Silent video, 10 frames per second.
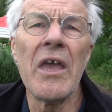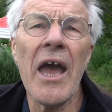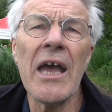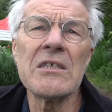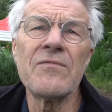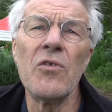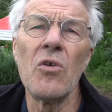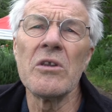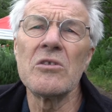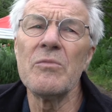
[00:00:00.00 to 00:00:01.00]
it has
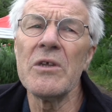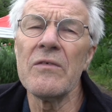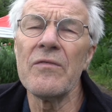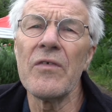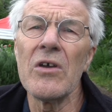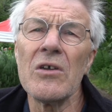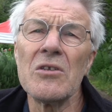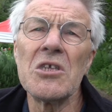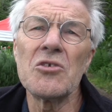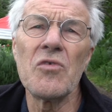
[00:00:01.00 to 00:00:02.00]
fallen into a bit of
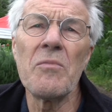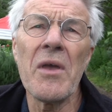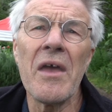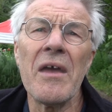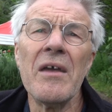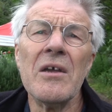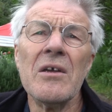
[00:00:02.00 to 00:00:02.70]
disrepair.